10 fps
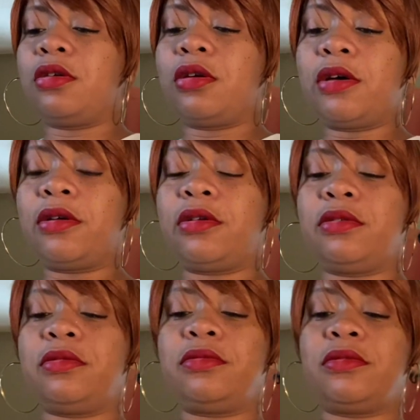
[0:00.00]
Oh,
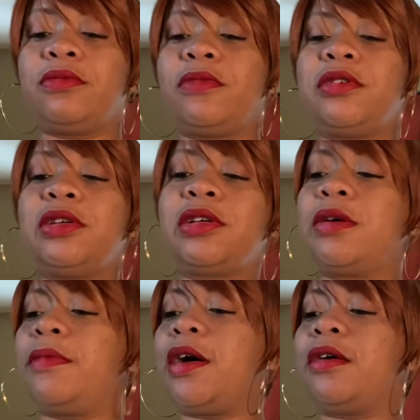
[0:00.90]
wanted to
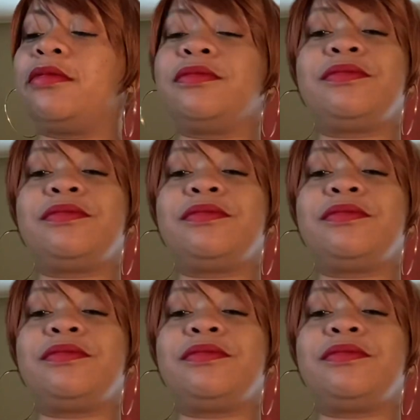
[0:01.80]
come out.